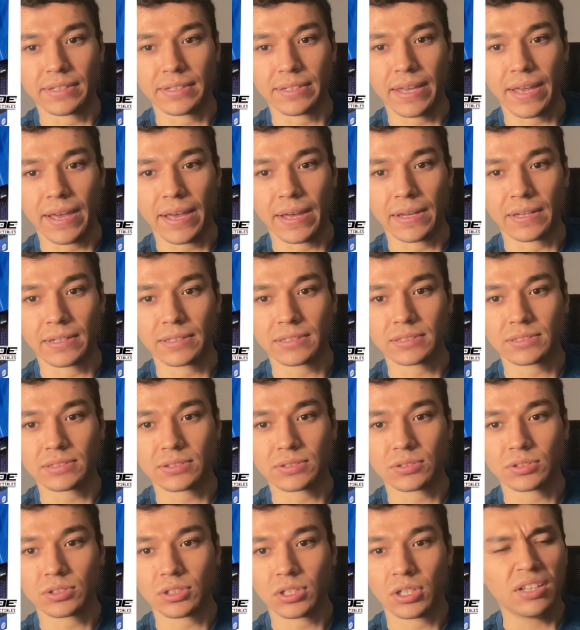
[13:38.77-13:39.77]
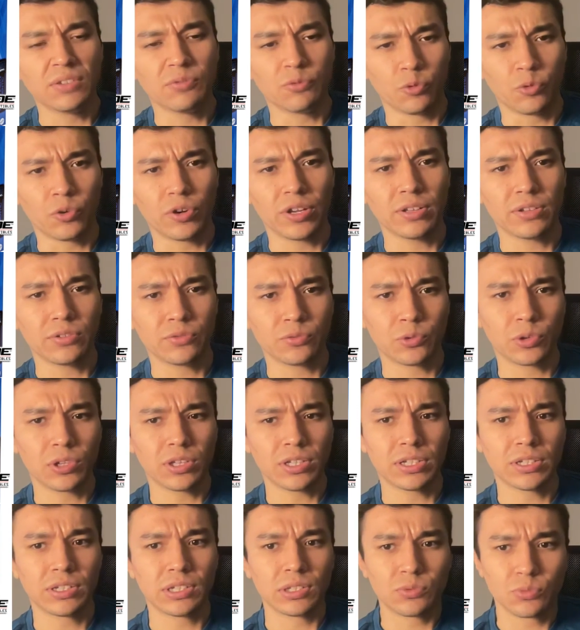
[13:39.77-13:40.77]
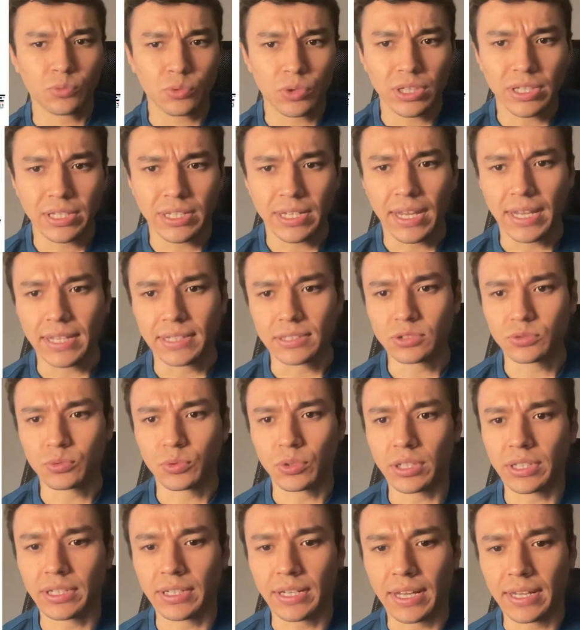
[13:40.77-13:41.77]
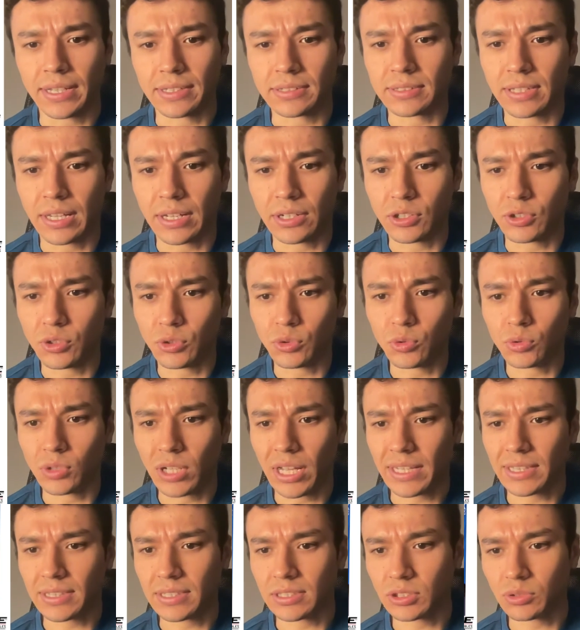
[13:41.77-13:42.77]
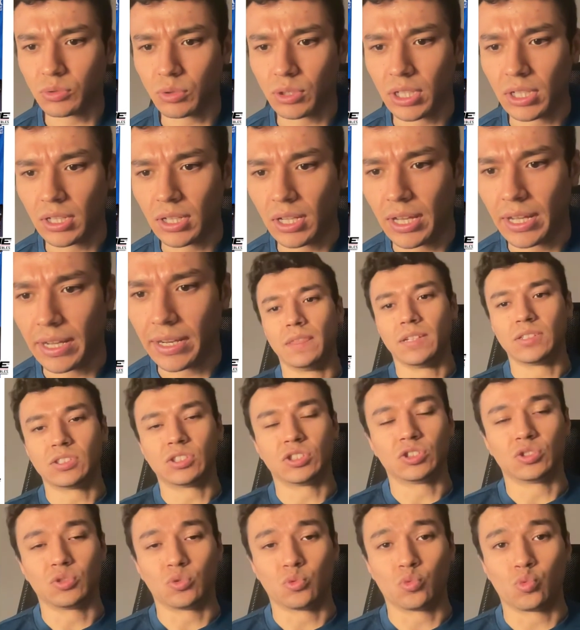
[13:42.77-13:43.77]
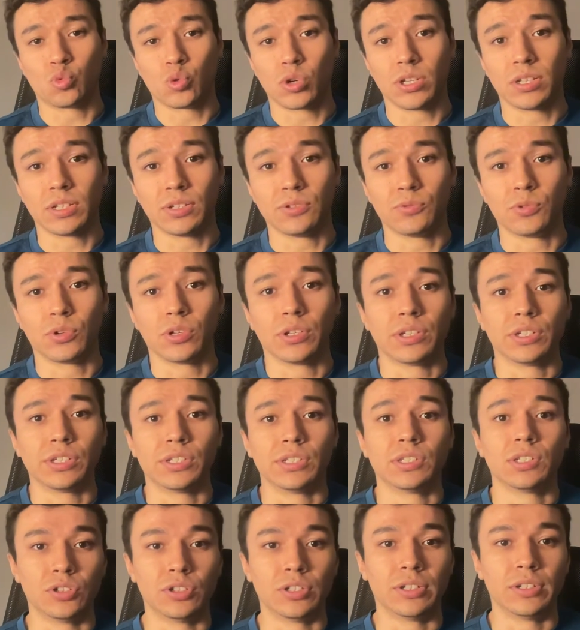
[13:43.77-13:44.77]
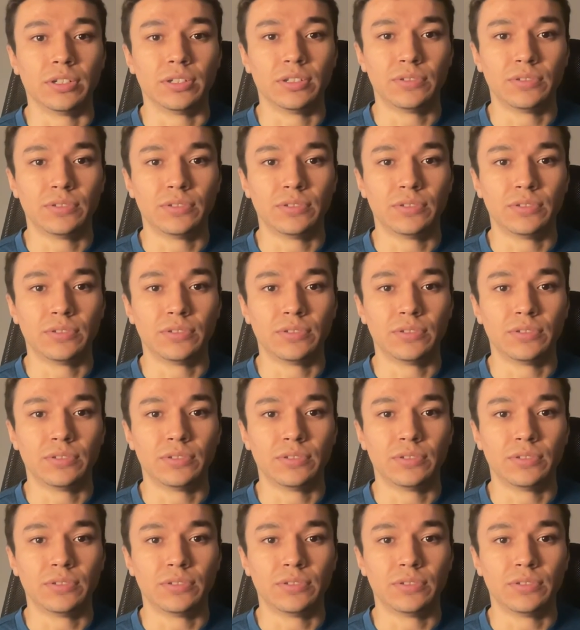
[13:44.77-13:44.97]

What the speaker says: yeah, it's really, really, really nice. Really nice. I do like this one a lot. This is a really, really good